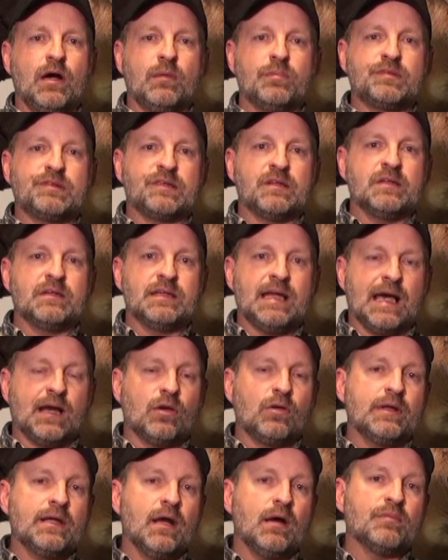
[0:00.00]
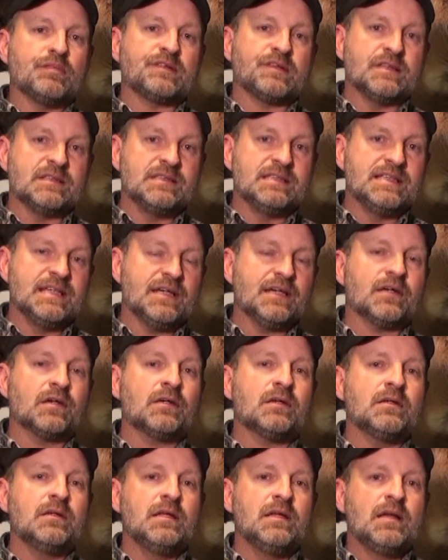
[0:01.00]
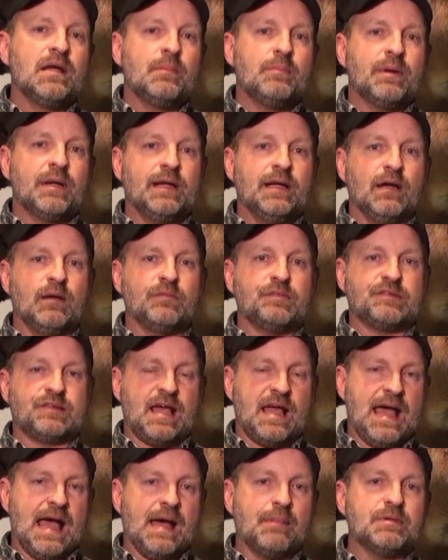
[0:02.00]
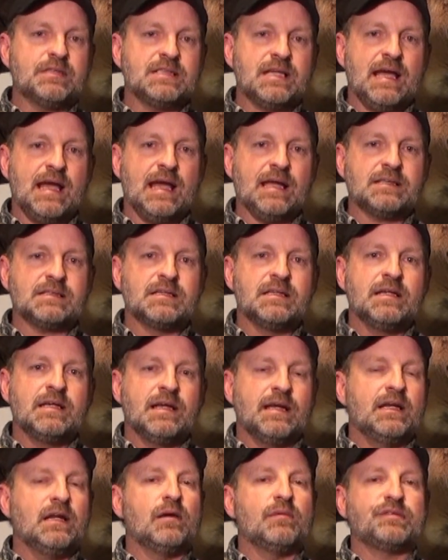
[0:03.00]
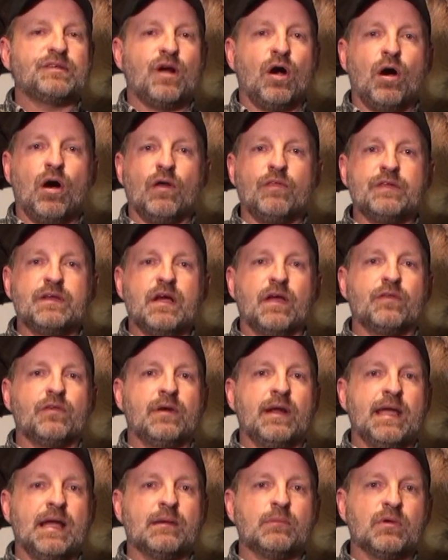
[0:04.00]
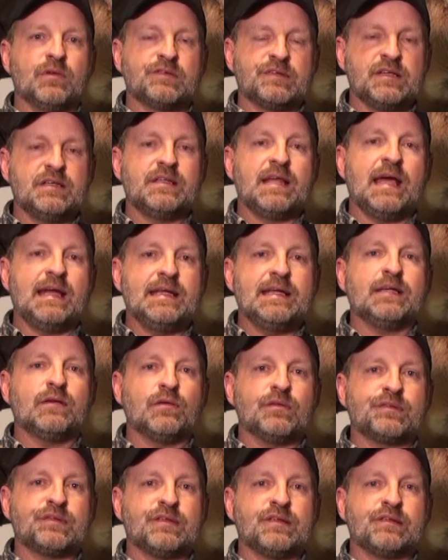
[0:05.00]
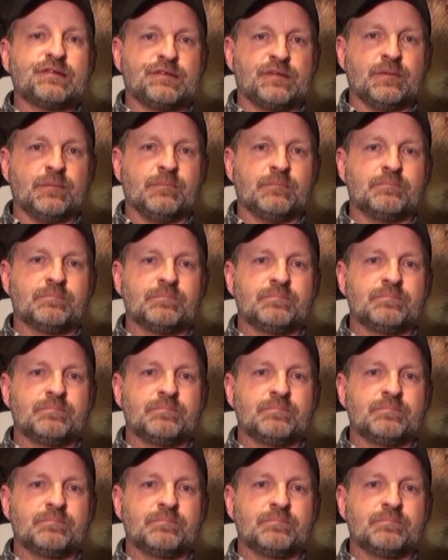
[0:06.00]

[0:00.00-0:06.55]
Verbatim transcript: helps the, not only helps the deer, but it helps the habitat and helps all the other animals in that ecosystem.